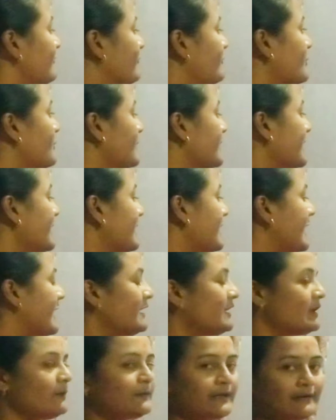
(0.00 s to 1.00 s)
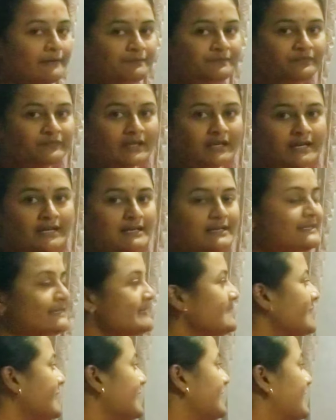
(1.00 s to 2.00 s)
fluorine and chlorine.
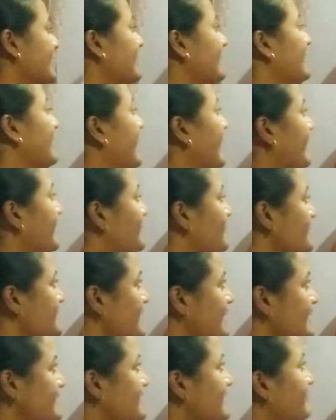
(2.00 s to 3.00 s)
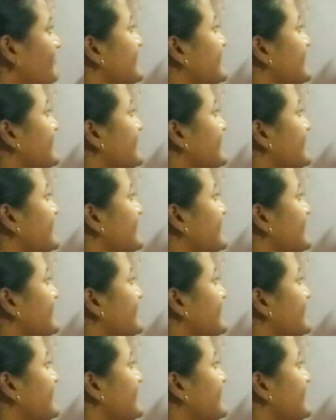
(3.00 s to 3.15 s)
See here, hydrogen is the